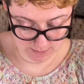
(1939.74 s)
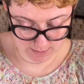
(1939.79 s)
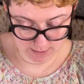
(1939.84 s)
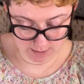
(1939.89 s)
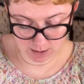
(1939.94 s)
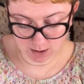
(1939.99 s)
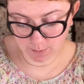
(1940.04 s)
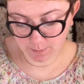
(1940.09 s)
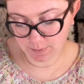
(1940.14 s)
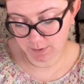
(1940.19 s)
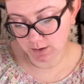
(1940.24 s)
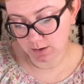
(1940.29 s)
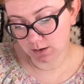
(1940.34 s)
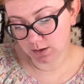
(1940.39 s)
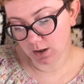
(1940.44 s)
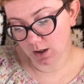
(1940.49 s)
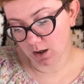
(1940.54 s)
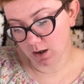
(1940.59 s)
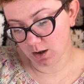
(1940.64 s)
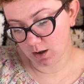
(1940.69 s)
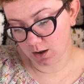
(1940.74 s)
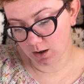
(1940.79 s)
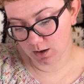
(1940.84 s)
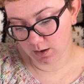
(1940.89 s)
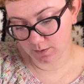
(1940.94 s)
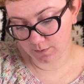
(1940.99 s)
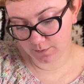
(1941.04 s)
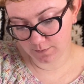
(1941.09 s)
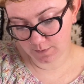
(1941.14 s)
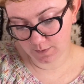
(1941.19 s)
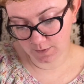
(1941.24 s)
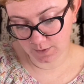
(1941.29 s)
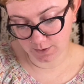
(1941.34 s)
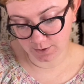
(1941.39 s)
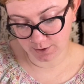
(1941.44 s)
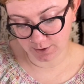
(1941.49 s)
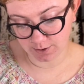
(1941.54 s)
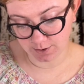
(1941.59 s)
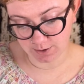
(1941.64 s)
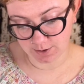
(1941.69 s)
a couple of
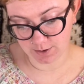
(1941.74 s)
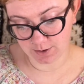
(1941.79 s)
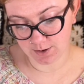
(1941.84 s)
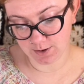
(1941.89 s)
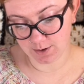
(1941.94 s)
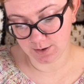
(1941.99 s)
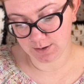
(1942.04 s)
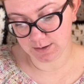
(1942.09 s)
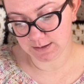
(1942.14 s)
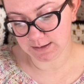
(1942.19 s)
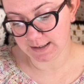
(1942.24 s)
her